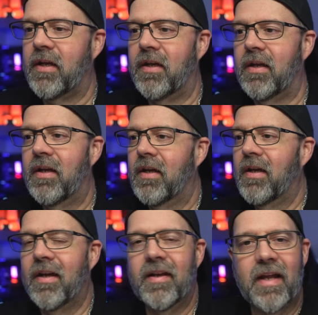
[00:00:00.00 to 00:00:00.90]
in
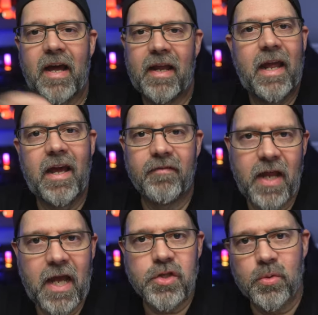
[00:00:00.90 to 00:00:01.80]
and not have an
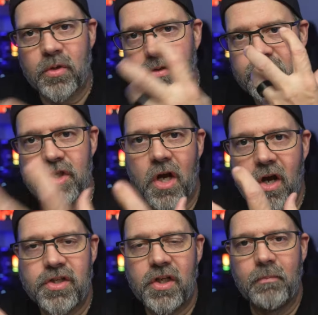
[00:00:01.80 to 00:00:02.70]
actual
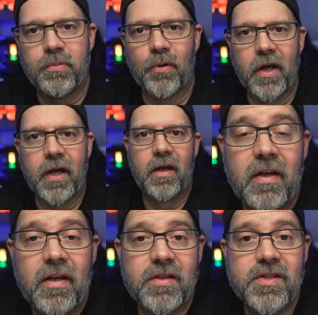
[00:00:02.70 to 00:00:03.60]
charging brick.
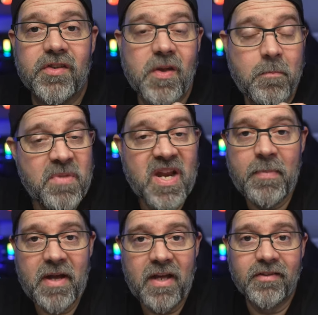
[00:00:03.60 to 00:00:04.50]
It just
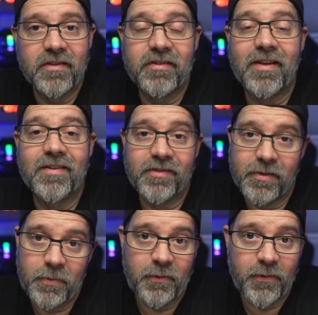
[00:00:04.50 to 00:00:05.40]
minimizes and
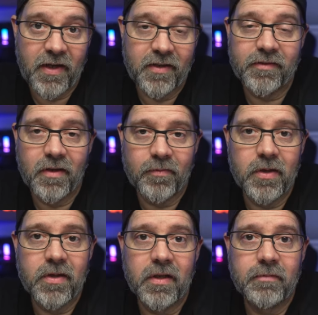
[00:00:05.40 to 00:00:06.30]
simplifies
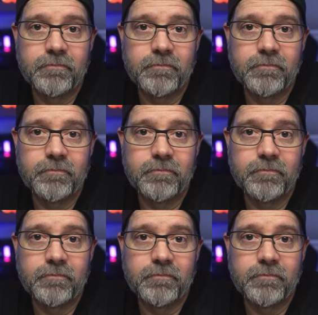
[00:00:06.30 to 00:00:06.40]
everything.